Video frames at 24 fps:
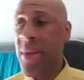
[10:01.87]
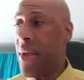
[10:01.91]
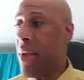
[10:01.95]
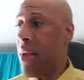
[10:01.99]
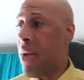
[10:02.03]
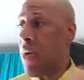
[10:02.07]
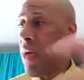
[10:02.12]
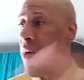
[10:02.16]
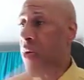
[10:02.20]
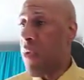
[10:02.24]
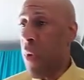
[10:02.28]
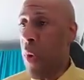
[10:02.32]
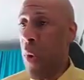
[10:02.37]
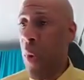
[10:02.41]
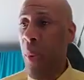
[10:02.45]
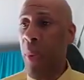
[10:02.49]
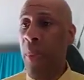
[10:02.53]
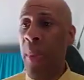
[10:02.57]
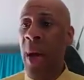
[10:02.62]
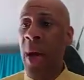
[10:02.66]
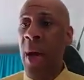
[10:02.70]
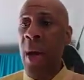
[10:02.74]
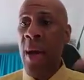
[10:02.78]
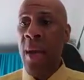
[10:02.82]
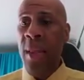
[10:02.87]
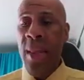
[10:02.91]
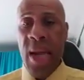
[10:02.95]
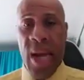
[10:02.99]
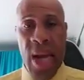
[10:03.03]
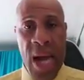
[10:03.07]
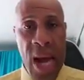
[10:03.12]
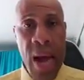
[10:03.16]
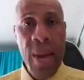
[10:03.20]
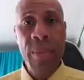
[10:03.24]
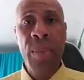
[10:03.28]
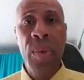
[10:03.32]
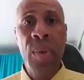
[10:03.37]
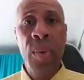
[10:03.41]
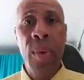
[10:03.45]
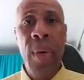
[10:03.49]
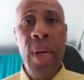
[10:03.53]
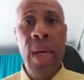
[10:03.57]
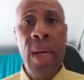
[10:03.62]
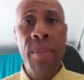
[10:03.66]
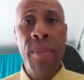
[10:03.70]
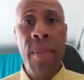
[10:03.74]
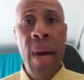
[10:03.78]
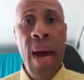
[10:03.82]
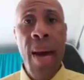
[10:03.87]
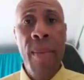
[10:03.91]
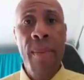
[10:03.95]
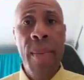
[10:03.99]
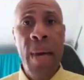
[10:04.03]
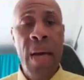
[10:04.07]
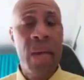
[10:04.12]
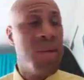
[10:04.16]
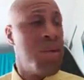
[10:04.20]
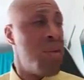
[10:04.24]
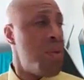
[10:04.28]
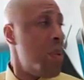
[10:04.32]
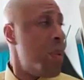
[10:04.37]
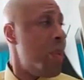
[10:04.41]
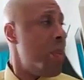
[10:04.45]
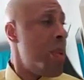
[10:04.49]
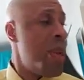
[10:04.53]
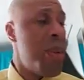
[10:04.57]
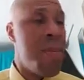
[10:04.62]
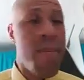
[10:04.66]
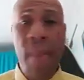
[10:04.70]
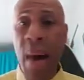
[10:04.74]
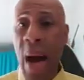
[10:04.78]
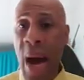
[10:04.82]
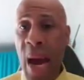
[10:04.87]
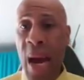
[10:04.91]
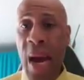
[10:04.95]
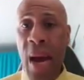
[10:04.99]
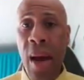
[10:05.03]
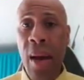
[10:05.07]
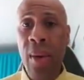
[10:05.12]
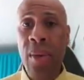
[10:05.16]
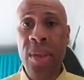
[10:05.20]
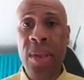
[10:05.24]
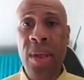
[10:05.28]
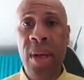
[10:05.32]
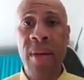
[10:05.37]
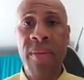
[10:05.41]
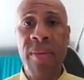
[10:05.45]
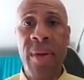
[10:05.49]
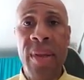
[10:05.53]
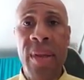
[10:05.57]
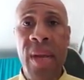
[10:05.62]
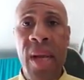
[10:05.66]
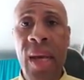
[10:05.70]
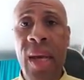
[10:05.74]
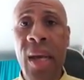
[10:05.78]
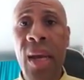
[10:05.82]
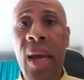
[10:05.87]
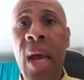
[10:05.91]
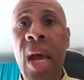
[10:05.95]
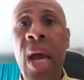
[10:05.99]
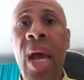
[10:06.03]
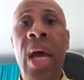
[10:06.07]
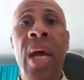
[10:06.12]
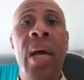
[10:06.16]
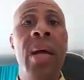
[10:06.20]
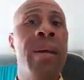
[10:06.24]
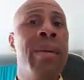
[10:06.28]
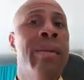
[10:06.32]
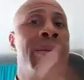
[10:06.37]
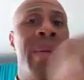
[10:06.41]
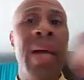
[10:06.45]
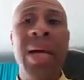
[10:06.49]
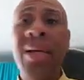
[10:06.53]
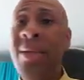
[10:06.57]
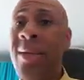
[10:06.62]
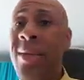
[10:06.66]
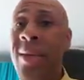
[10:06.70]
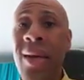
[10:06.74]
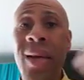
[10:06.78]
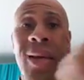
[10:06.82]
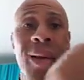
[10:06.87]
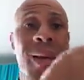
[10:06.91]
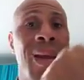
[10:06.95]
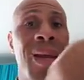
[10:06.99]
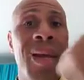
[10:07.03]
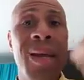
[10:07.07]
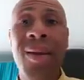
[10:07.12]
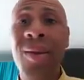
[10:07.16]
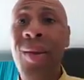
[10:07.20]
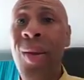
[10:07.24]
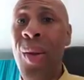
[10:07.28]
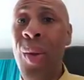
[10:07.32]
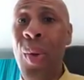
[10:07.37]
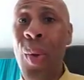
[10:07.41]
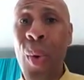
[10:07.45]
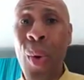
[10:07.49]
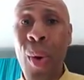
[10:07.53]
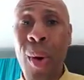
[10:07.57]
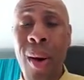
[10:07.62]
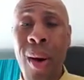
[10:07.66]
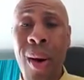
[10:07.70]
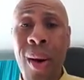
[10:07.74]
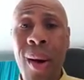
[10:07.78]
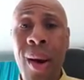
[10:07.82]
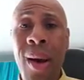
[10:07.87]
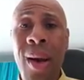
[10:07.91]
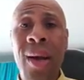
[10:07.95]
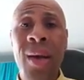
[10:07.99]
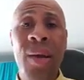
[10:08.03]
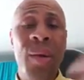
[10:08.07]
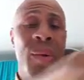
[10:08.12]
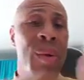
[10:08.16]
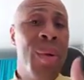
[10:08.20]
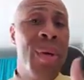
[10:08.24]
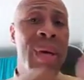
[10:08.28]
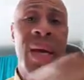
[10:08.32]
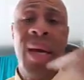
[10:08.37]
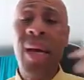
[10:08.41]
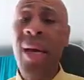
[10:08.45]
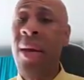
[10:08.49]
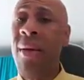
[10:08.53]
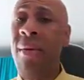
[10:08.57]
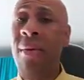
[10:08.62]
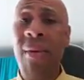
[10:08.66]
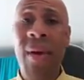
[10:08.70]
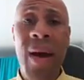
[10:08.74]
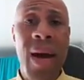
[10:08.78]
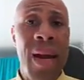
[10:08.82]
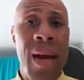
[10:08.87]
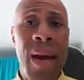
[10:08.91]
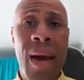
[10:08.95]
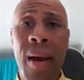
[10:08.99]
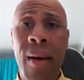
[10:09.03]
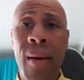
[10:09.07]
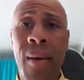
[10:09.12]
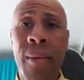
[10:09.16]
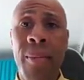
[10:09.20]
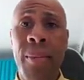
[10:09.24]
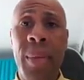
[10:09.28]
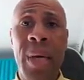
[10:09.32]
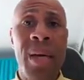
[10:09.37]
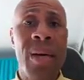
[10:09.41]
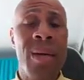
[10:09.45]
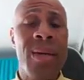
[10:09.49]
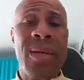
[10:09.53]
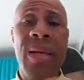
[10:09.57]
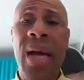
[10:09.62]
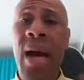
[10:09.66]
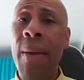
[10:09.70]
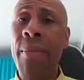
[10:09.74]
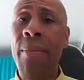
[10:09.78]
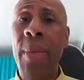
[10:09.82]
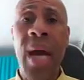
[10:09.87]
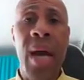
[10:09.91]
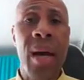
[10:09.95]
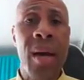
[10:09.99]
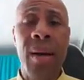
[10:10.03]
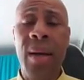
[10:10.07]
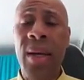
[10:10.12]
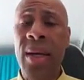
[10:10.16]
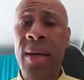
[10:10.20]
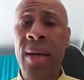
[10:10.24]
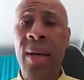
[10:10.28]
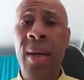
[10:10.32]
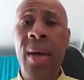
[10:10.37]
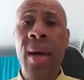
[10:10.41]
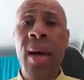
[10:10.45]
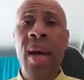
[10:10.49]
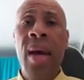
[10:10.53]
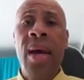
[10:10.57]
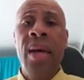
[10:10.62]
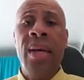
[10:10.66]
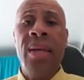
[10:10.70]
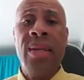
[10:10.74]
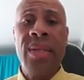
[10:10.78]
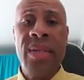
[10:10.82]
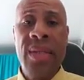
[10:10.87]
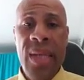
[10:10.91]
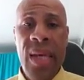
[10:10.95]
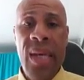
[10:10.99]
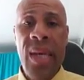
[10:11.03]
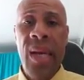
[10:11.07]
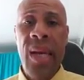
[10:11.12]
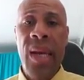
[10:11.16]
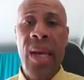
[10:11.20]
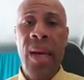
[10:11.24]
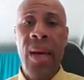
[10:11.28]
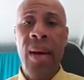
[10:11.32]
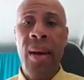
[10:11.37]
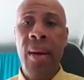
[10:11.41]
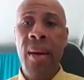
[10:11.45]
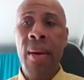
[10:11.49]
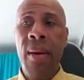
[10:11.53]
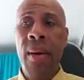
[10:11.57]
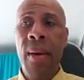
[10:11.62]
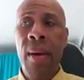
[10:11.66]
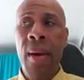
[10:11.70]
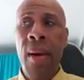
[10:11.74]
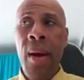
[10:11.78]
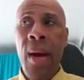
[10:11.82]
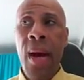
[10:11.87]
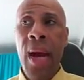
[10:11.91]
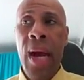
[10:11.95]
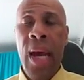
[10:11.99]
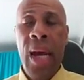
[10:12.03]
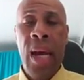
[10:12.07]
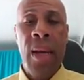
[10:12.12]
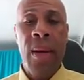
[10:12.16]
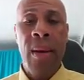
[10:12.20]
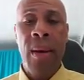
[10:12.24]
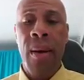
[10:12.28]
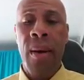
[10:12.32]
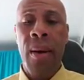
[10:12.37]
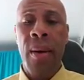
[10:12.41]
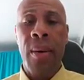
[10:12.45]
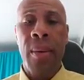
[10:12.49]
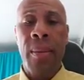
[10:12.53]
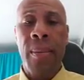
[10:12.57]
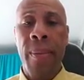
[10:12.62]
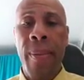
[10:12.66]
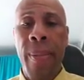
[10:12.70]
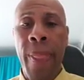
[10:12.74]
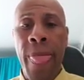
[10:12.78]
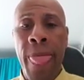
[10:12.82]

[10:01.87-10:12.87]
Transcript: in the group that I'm doing in my bedroom, in my house and everything? That's it. Hit the door. You could get right out, because I'm not going to sit here and